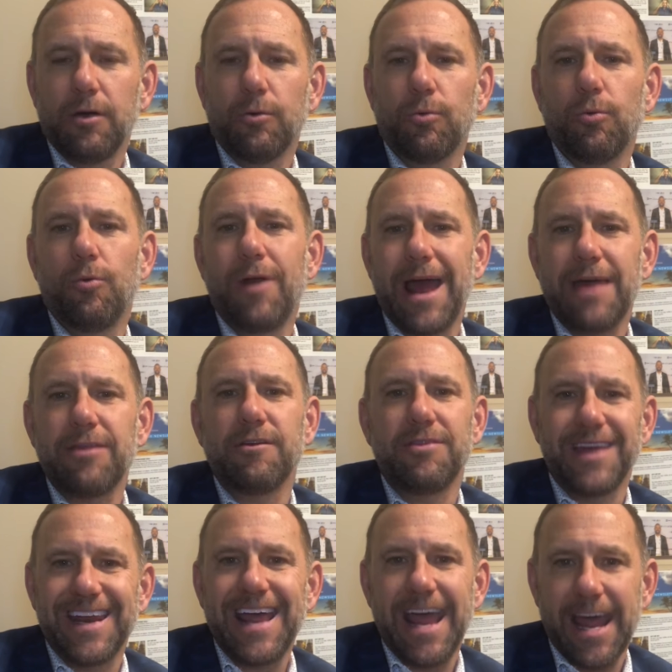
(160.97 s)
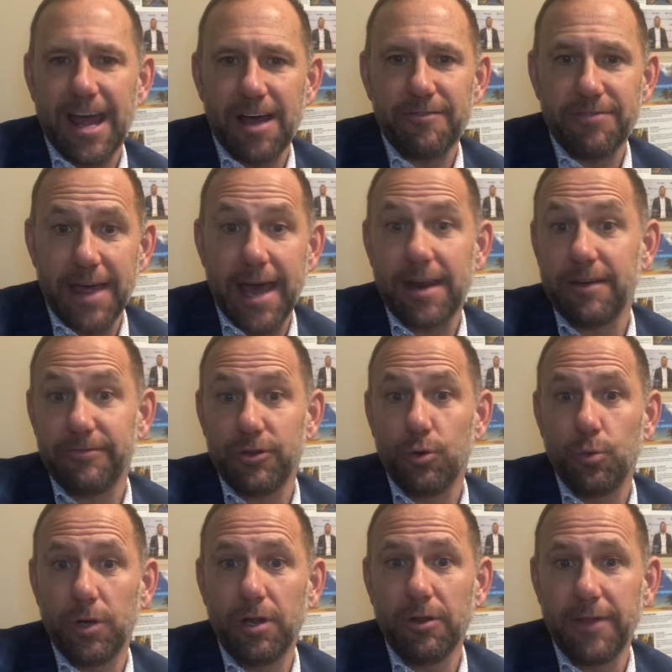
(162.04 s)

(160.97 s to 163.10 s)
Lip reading: rather than have that, if you will,